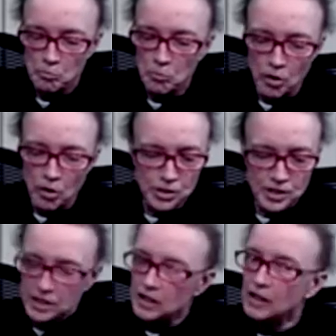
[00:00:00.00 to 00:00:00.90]

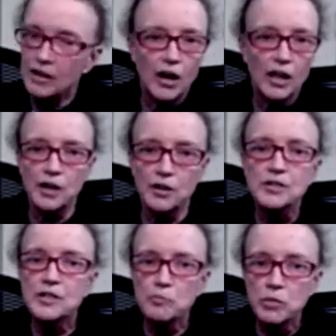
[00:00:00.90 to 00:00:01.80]
Most all are
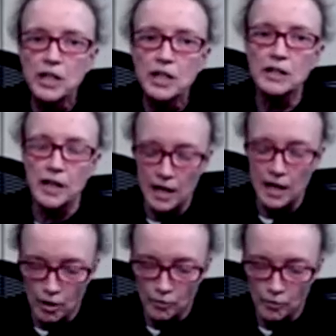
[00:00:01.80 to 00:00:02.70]
simply not
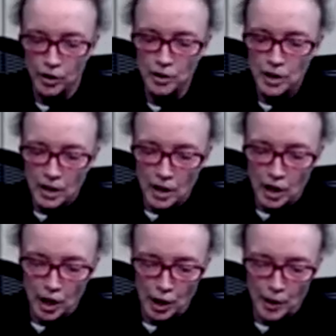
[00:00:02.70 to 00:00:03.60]
helpful.
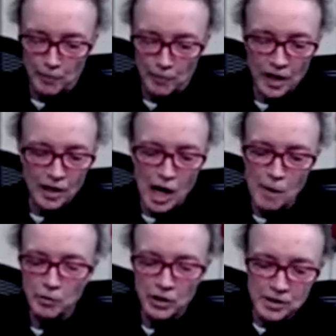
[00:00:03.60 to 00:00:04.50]
Common
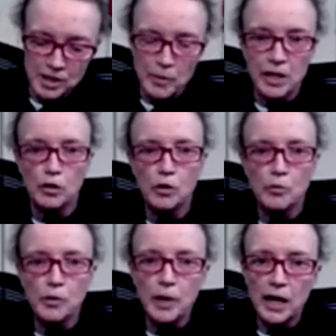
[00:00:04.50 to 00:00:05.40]
ones are
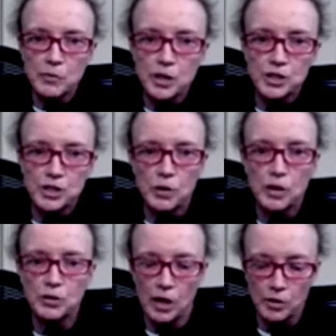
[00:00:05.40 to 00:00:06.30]
metoclopramide, which you all know
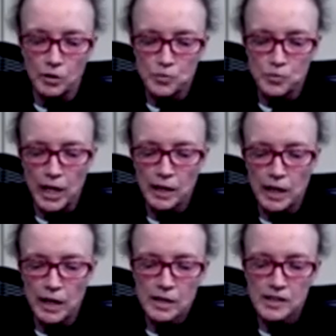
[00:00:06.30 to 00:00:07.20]
as Reglan,
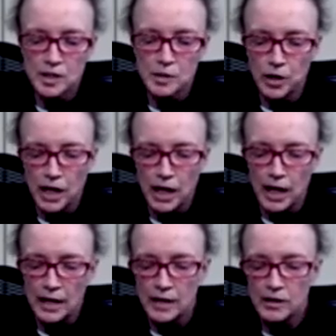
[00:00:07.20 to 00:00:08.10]
cisapride,
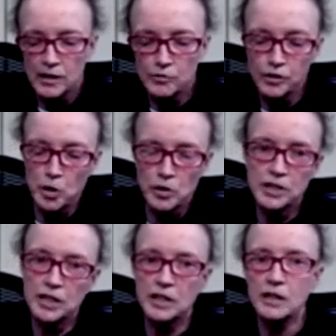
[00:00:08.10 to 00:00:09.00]
famotidine
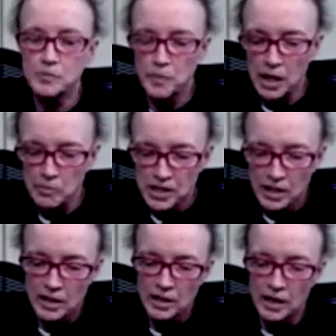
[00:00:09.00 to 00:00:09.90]
is Pepcid,
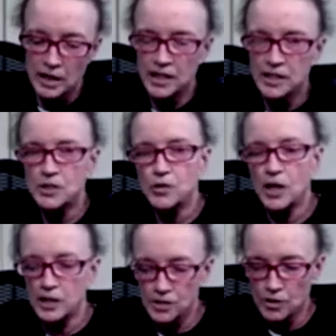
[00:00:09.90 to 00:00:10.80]
ondansetron is
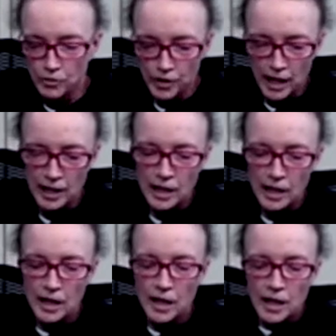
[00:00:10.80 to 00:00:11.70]
Zofran.
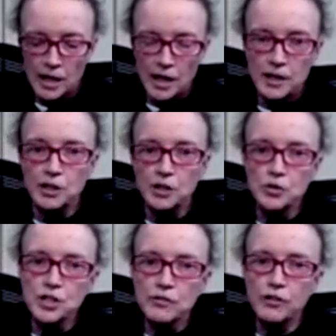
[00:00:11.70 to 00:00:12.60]
They
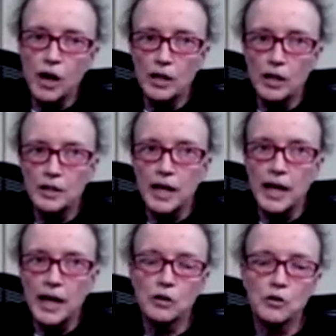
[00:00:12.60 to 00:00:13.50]
usually fall in the
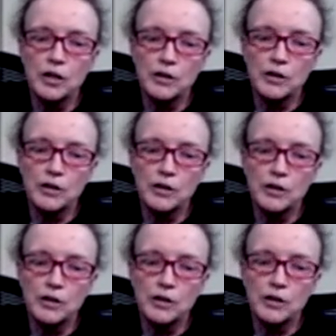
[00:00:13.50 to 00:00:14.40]
category of either
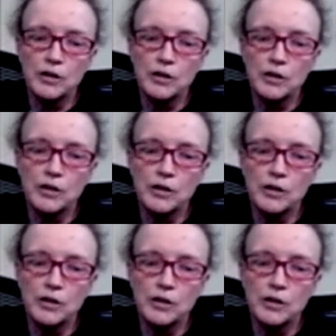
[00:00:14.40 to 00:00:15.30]
motility
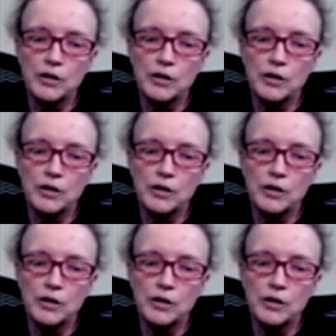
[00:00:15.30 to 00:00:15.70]
drugs,